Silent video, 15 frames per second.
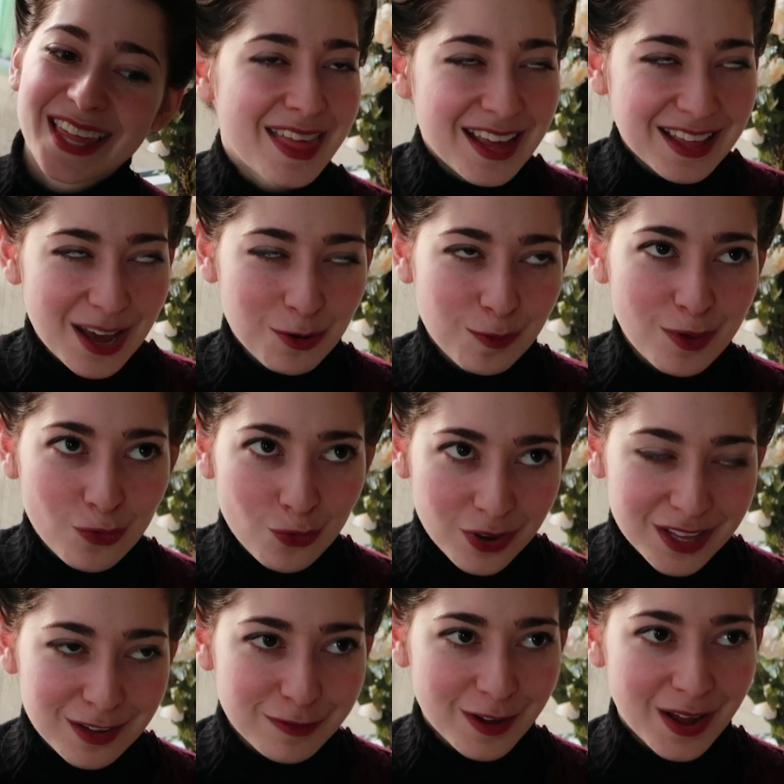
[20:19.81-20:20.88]
I think that would be
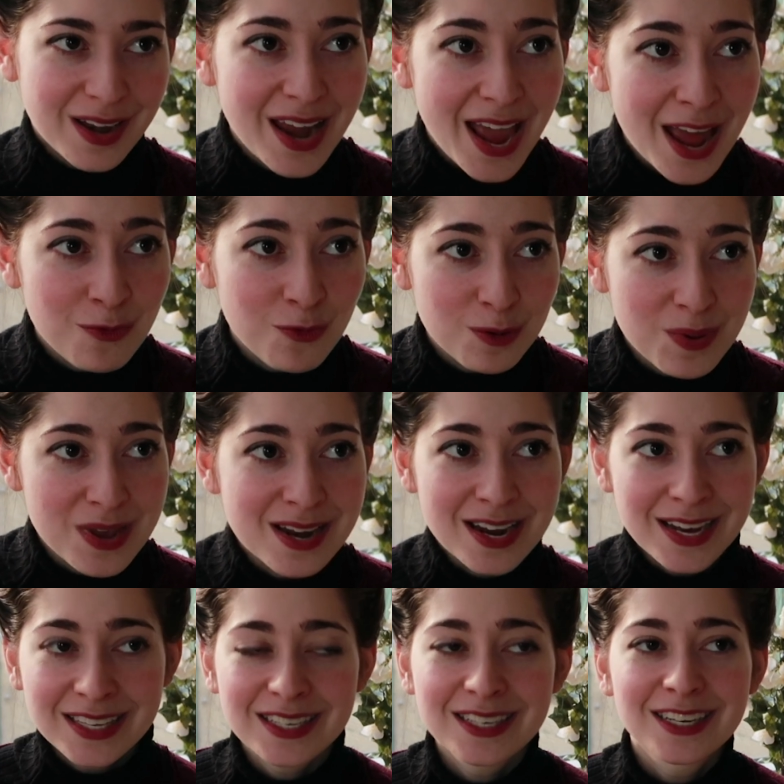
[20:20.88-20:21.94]
really fun and would be a
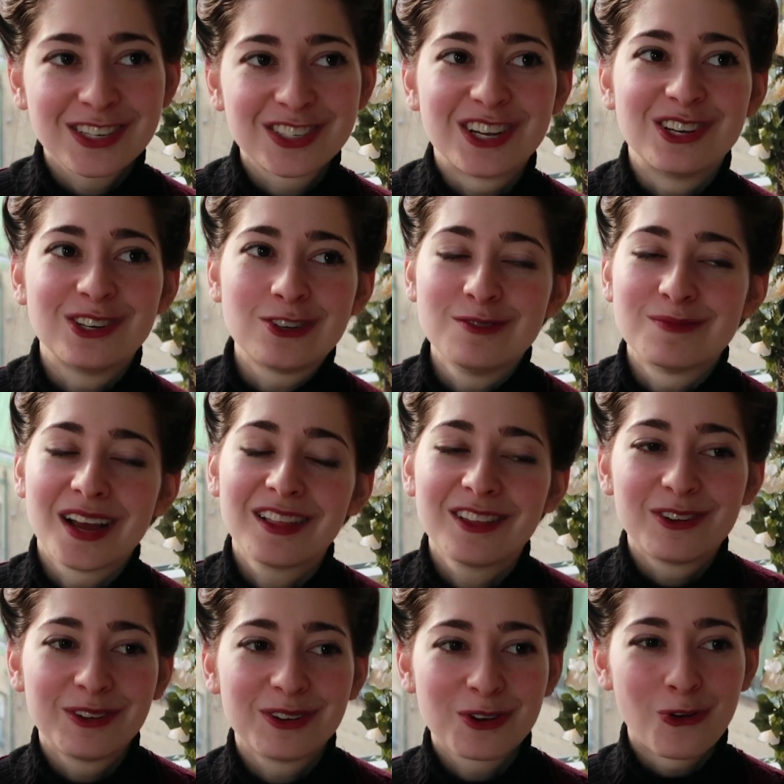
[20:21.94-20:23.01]
nice addition to my
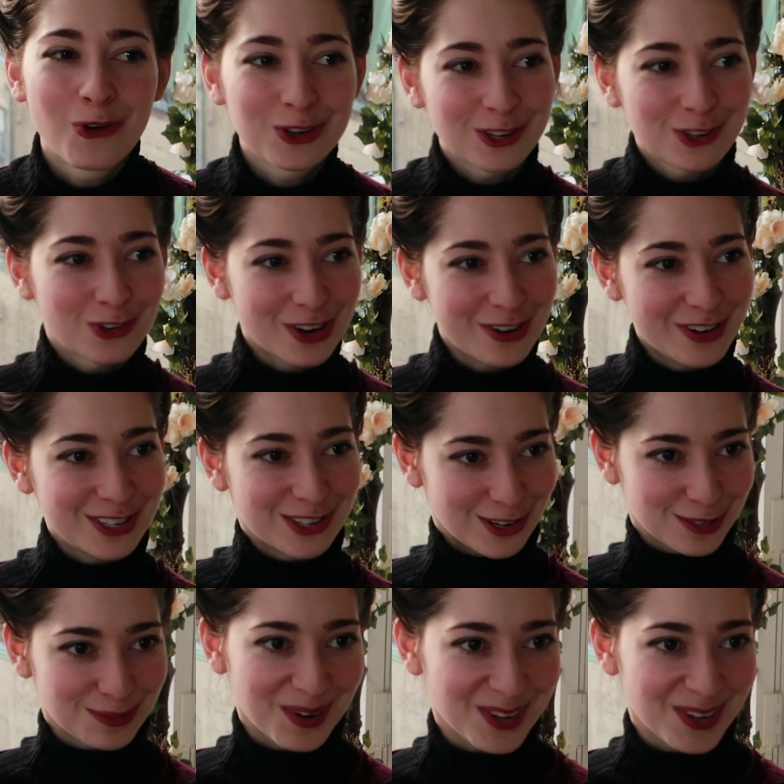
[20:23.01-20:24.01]
little corsetry research